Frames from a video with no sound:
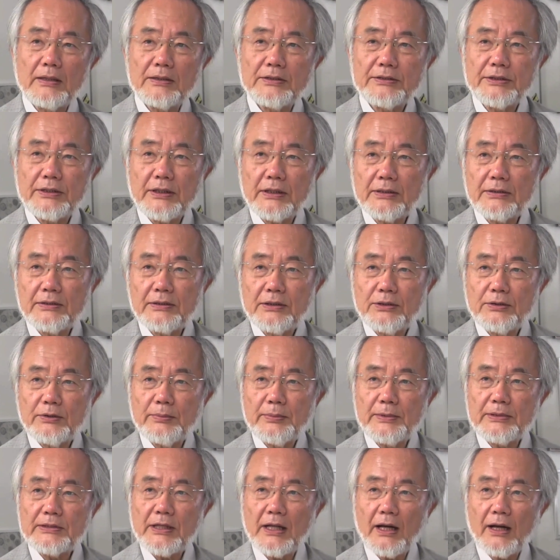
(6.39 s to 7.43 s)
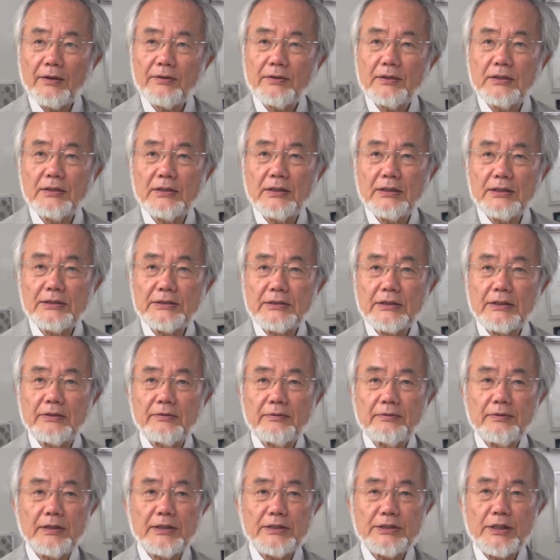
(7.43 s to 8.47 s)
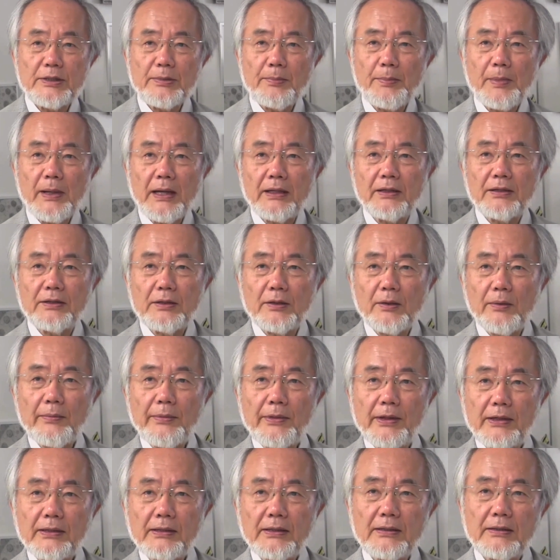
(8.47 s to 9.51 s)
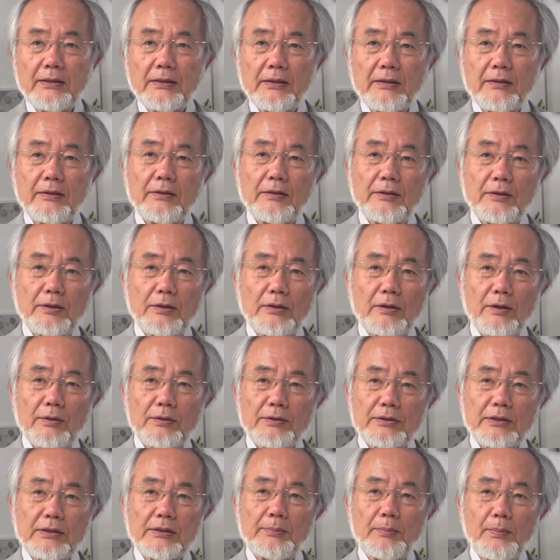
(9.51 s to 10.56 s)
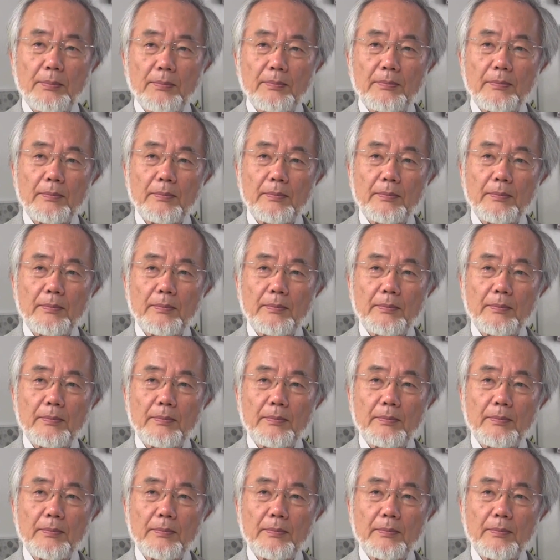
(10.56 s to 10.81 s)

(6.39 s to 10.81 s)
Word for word: a, to be selected as a recipient of the Dr.